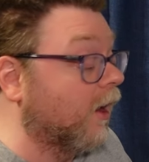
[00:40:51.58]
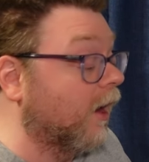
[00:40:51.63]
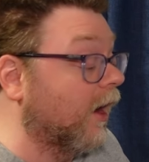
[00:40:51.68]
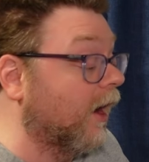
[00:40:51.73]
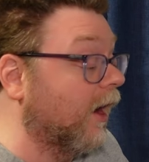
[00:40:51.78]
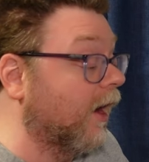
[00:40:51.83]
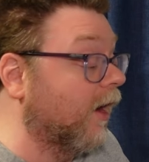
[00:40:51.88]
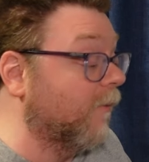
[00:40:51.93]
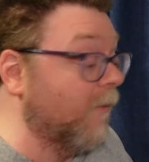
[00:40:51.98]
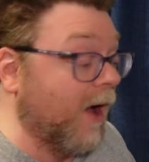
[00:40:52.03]

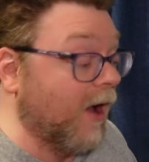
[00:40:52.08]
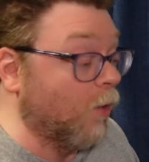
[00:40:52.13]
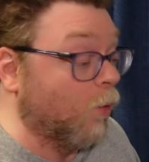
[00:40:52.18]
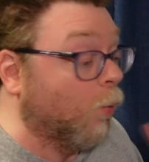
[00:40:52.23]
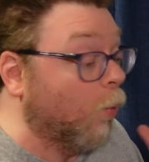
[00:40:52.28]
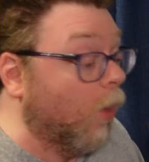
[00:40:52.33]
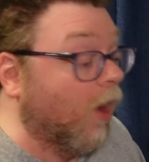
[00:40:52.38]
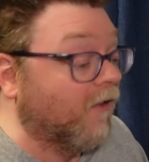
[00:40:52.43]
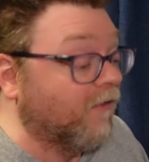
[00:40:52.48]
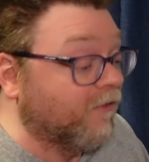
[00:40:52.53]
I
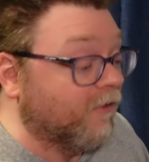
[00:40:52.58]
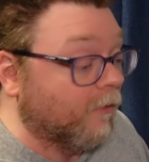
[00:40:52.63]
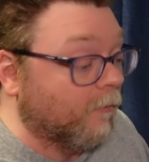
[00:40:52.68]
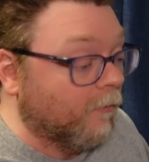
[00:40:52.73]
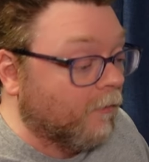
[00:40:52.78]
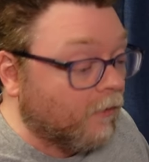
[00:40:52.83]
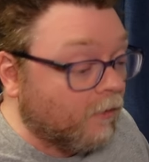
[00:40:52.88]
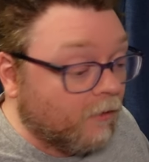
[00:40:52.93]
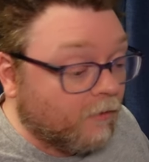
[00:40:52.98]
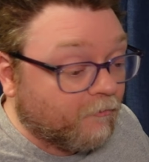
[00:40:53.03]
won
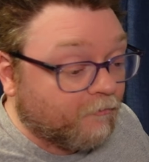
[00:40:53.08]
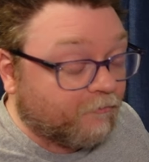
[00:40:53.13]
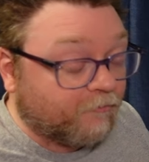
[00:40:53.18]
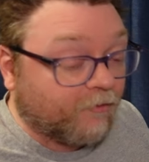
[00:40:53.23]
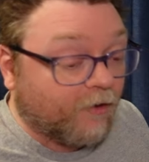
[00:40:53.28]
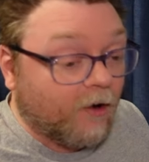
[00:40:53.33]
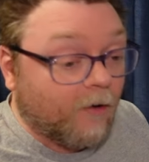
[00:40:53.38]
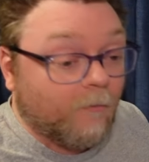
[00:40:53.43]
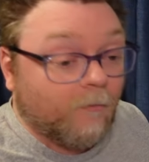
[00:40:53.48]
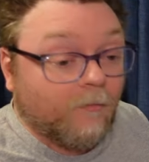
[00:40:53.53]
them
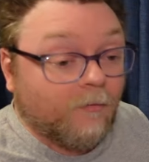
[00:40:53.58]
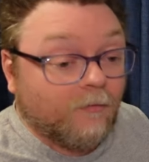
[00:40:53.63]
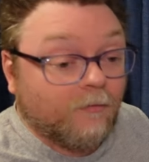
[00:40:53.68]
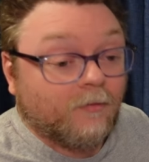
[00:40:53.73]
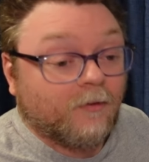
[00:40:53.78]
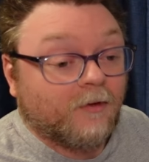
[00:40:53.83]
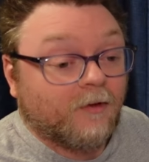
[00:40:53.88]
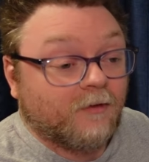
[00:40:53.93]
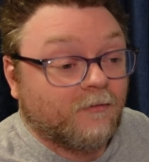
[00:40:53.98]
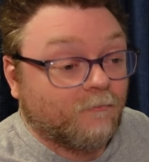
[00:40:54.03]
from
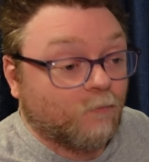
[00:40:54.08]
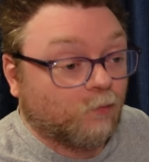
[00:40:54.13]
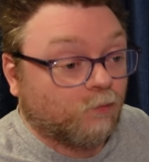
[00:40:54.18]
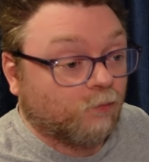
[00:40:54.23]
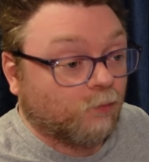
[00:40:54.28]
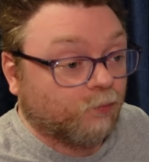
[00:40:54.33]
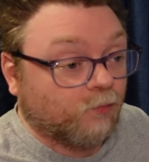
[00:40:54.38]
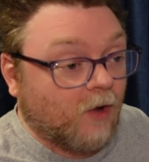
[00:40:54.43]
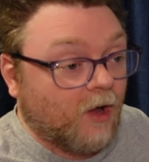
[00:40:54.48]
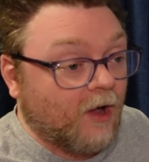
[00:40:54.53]

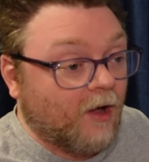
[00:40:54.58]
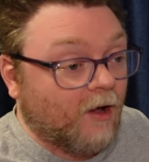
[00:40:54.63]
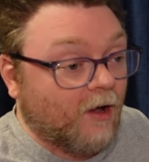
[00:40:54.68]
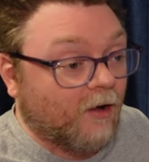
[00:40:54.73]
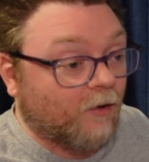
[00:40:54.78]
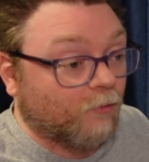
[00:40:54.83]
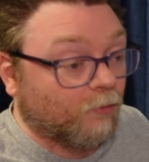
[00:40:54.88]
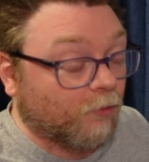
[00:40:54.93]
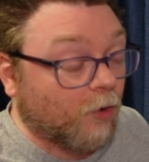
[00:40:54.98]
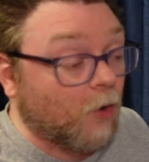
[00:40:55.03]

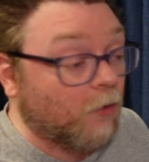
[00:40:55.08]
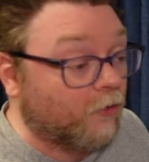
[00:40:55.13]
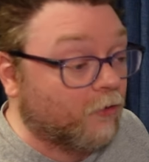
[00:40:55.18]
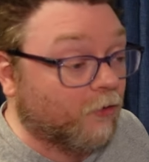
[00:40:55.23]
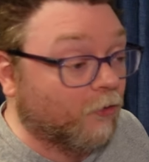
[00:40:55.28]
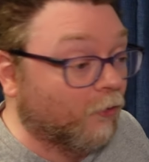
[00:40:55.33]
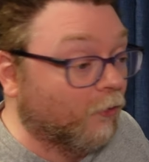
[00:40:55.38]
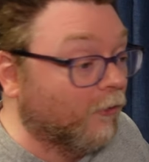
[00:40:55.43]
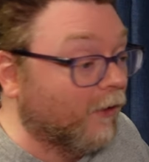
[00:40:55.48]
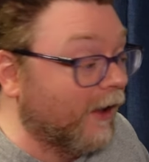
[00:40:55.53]

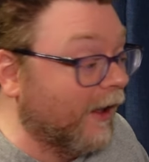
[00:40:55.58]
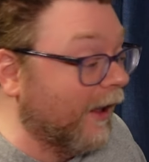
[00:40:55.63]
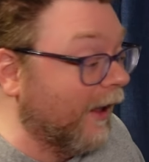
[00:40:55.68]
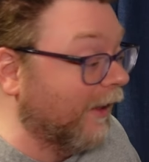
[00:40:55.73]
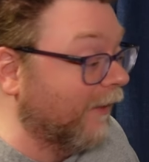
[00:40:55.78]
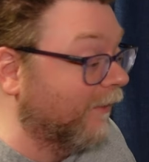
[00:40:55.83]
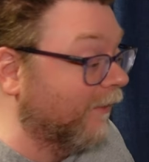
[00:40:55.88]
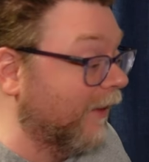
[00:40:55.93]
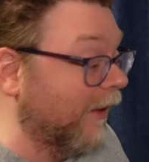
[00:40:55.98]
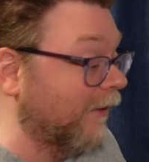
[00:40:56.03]
Roku
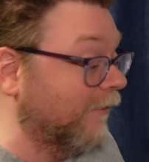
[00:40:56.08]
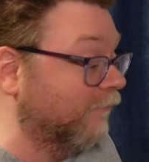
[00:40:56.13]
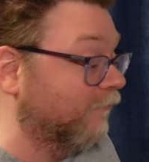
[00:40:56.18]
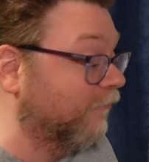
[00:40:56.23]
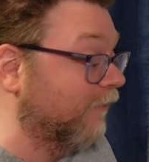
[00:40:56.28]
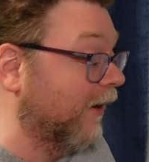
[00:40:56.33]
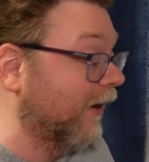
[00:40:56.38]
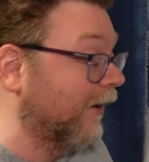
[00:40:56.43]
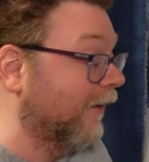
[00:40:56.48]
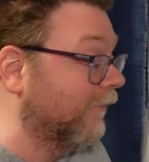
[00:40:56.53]
and
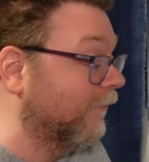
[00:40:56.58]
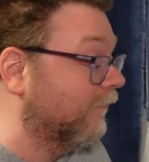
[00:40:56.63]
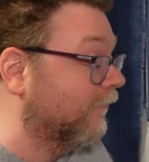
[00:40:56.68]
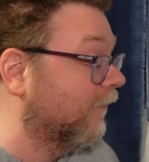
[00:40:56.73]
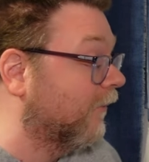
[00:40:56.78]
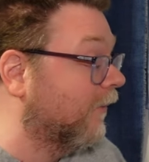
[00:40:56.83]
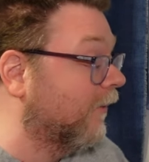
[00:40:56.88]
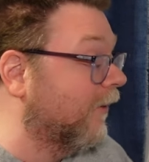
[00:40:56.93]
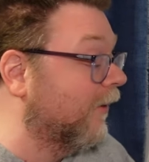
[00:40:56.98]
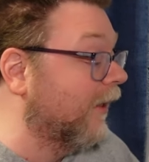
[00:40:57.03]

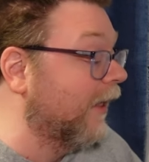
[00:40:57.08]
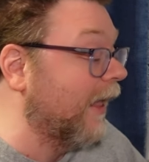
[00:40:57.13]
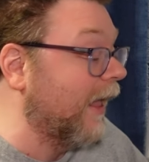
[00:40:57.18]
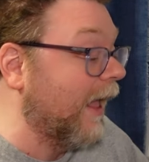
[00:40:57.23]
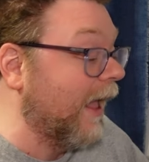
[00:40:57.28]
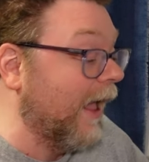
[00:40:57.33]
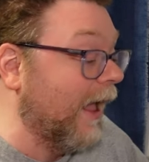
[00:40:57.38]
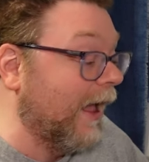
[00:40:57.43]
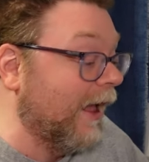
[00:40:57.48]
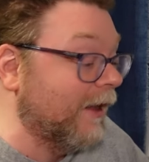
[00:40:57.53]
Vans.
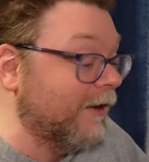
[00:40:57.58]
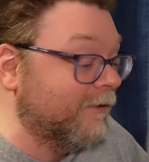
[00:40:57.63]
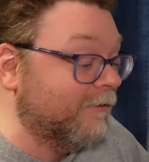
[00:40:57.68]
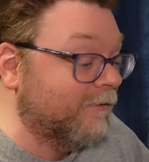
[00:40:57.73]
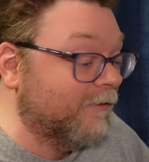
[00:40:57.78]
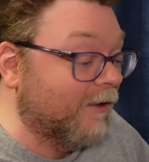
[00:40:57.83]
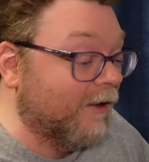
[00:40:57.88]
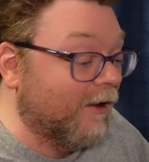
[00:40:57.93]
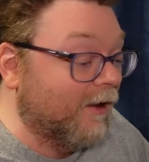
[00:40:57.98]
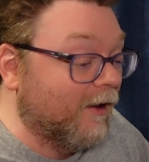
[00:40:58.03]

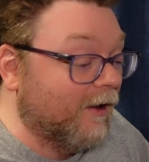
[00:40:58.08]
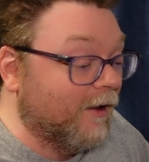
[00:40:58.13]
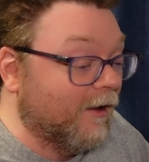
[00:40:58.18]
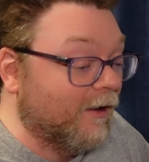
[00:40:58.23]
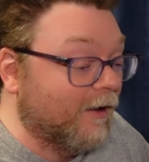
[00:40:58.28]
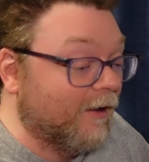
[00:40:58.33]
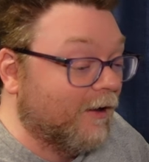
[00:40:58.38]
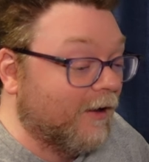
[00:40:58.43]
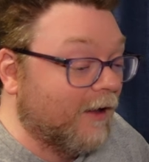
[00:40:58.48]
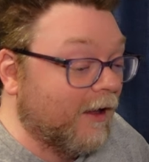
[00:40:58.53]
And
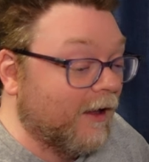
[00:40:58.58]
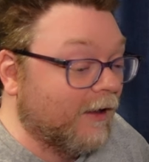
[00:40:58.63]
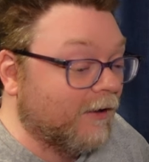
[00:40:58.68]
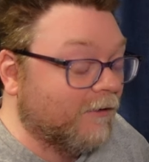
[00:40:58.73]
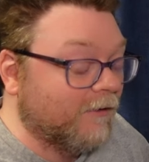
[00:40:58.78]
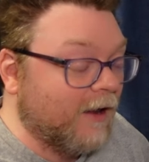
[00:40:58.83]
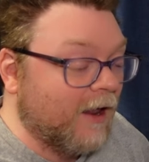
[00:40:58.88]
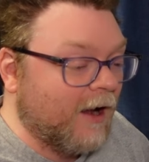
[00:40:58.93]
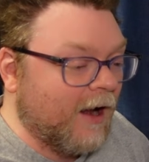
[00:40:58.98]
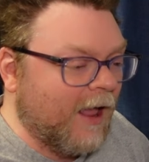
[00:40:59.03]

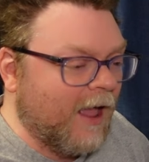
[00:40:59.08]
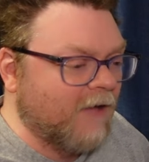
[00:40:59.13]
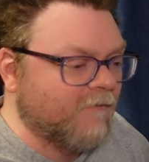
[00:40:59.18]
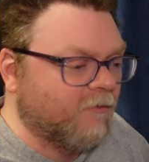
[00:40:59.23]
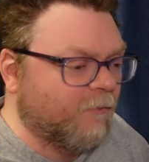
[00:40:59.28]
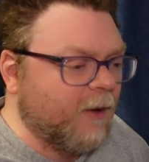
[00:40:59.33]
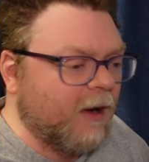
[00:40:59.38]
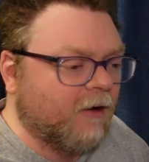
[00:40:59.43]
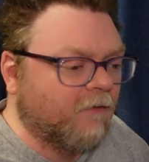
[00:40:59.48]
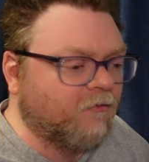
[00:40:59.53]
I have
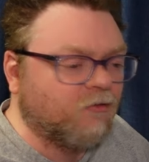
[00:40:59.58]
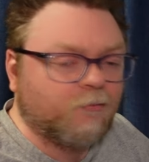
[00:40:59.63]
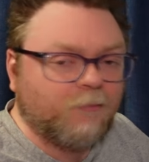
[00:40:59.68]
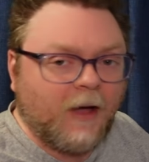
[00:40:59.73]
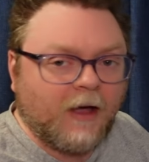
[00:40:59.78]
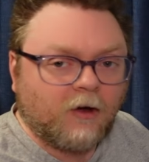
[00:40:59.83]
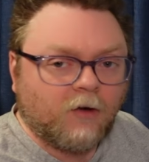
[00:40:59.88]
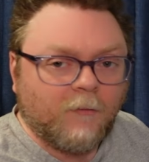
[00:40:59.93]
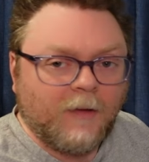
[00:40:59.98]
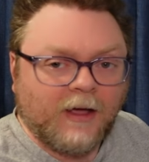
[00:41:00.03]
a pair of
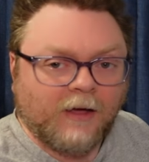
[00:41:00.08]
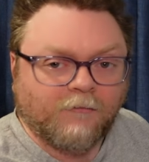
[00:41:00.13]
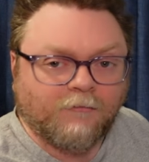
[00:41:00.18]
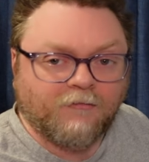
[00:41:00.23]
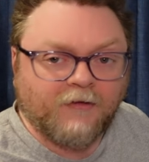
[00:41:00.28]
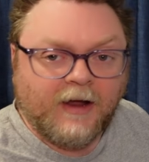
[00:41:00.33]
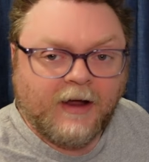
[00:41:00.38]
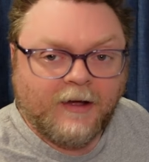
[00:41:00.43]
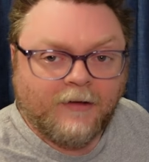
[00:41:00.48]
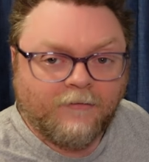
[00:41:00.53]
Spider-Man
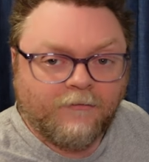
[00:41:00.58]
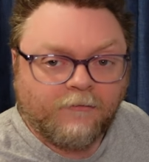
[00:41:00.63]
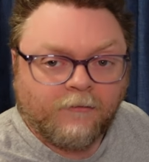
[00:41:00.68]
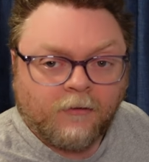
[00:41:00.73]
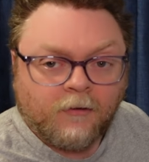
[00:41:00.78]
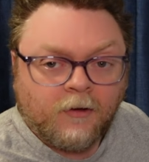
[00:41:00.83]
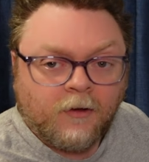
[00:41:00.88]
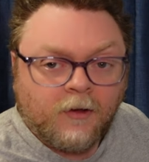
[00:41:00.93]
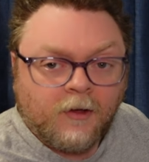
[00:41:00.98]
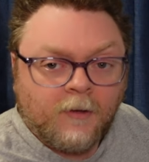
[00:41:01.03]
Vans.
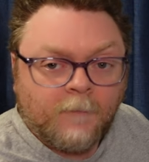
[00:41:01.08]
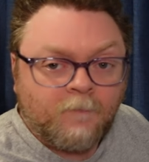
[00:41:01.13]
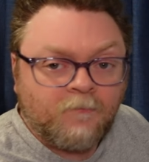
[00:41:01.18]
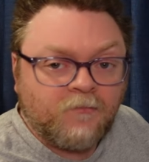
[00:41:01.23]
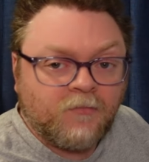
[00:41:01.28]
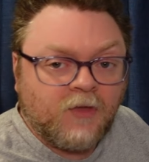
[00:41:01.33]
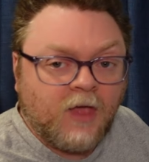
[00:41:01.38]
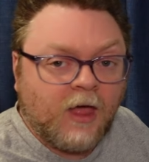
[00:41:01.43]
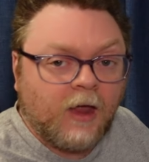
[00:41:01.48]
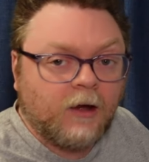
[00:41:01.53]

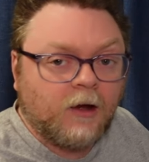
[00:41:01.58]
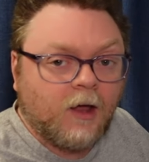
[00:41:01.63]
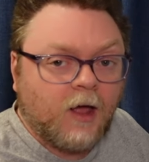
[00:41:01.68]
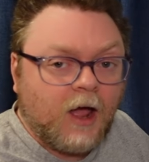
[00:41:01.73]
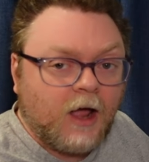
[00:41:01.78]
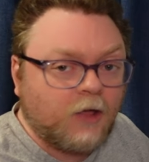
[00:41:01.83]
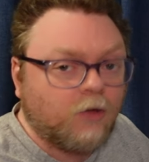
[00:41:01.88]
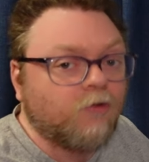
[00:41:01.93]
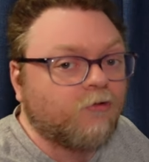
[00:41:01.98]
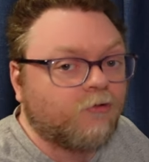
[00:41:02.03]
And
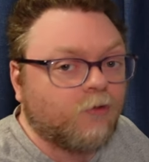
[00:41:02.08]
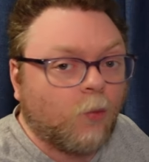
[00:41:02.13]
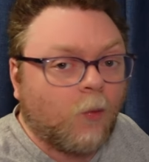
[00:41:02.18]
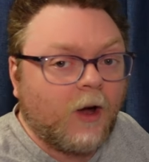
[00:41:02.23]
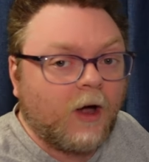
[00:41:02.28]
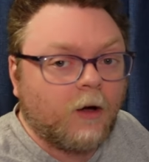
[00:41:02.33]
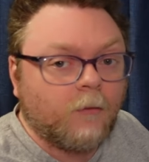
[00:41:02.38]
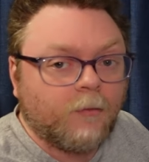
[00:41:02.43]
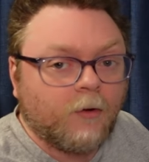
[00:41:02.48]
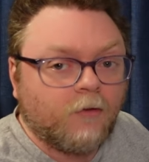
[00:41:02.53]
I used to
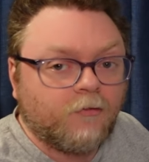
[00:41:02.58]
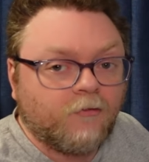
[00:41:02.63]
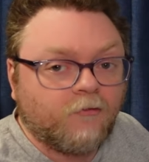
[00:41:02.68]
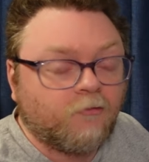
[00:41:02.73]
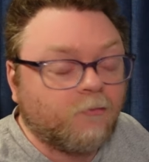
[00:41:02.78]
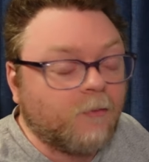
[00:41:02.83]
wear both the